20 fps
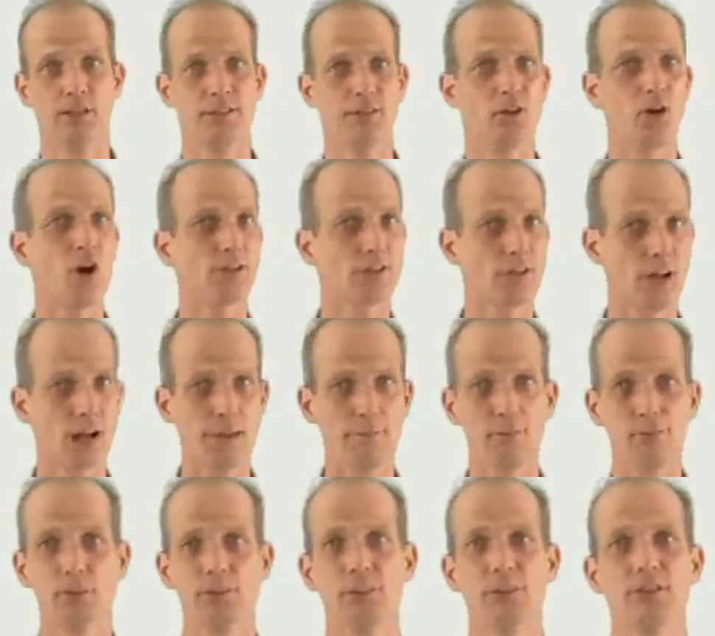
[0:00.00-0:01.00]
There are
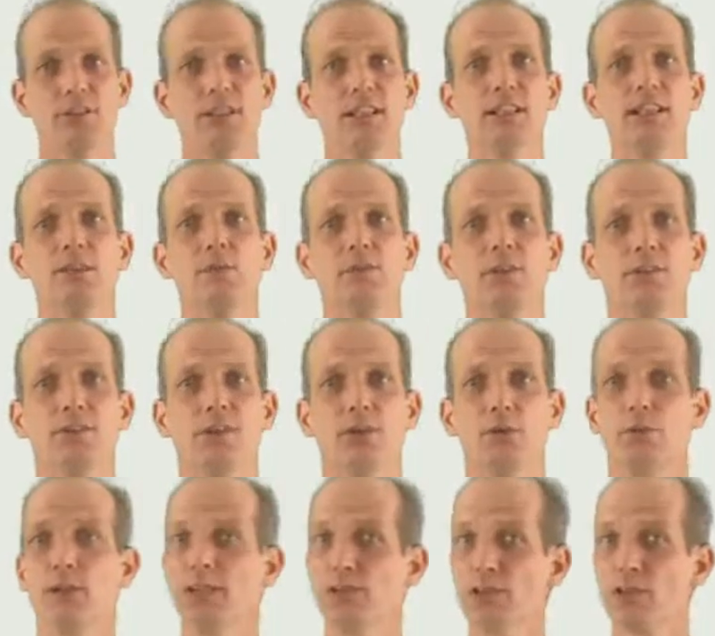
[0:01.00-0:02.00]
times when you're dealing with an
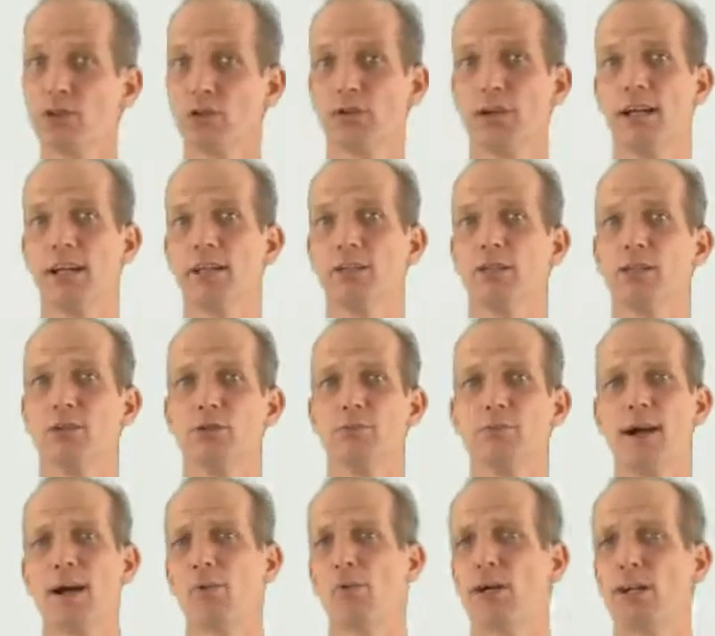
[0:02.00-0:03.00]
original creditor who
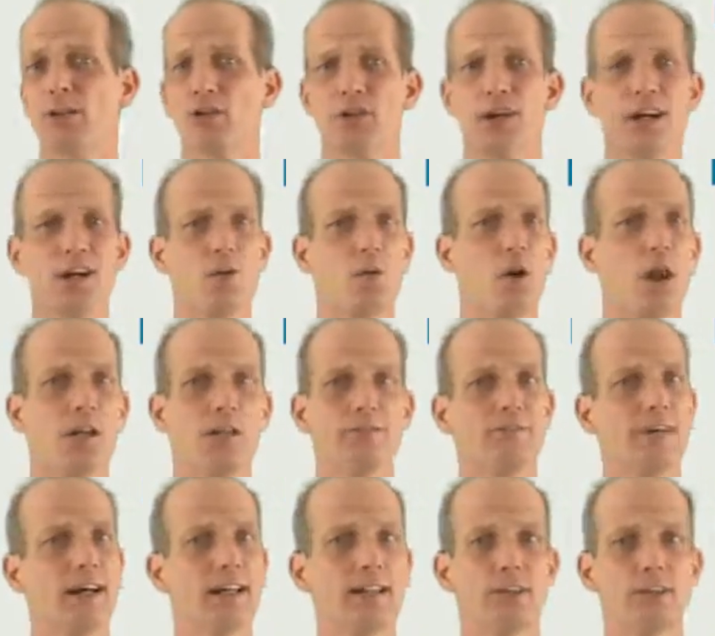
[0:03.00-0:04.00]
might want to try and
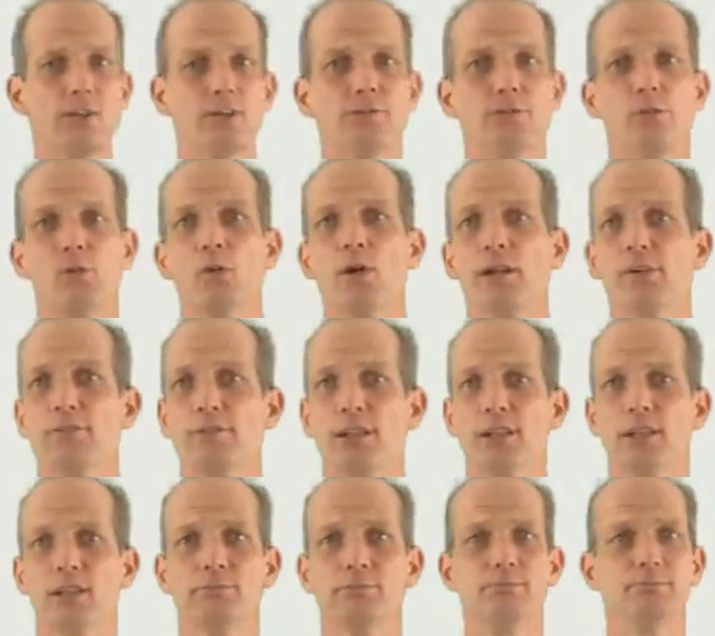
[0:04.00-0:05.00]
qualify you for one of
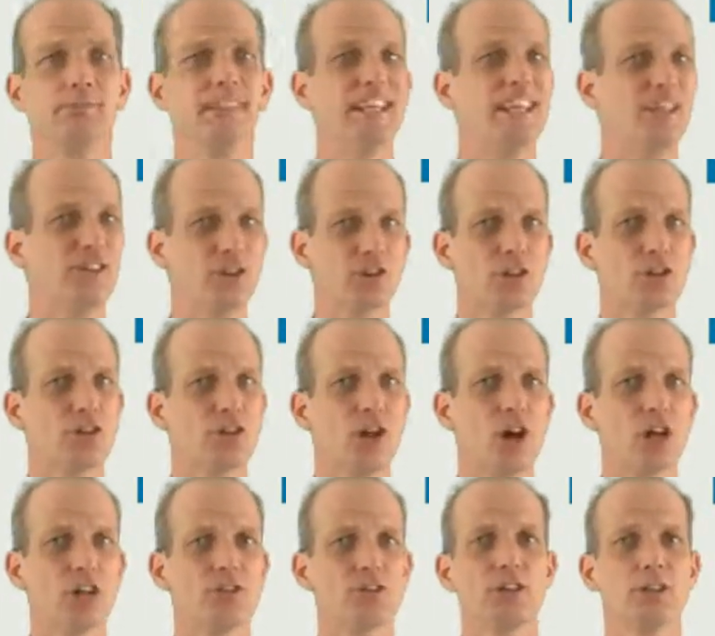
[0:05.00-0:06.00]
their internal
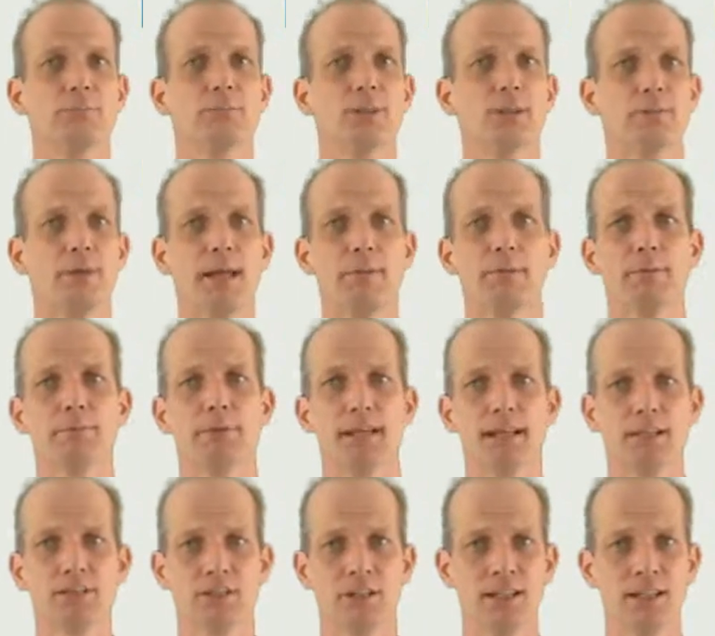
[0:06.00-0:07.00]
hardship repayment
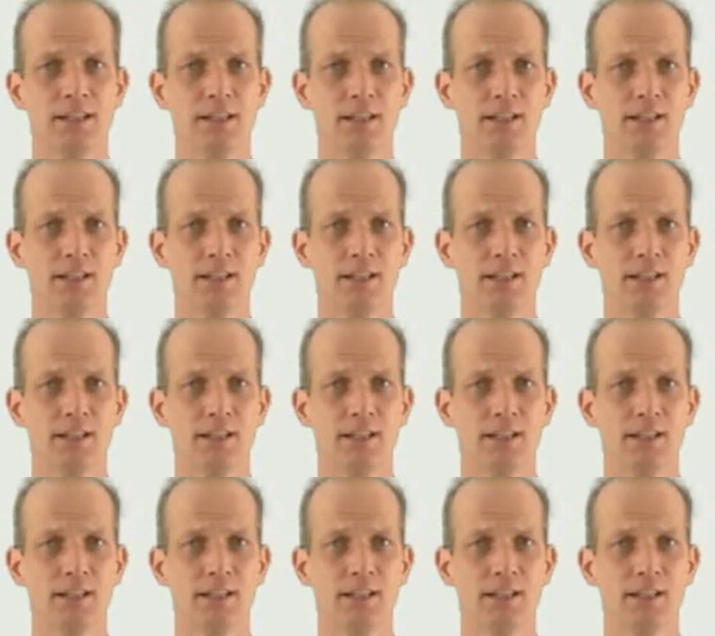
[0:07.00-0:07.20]
plans.